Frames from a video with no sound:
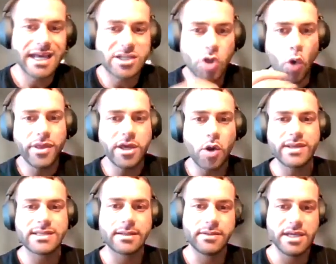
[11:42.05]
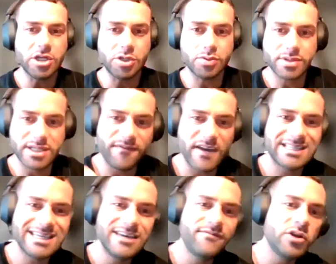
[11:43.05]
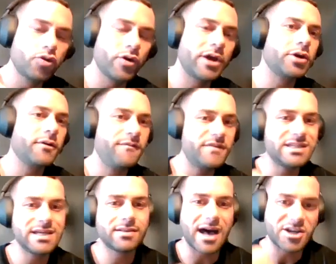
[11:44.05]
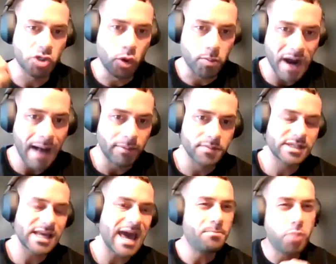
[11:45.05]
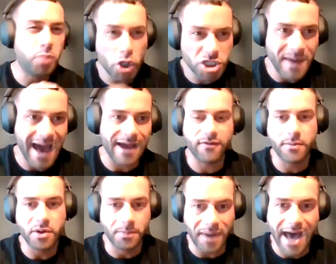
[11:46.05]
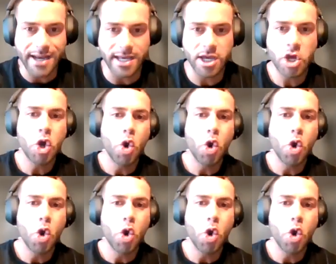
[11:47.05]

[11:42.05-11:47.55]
is only going to lead you to face even greater physiological problems and pushback from your body,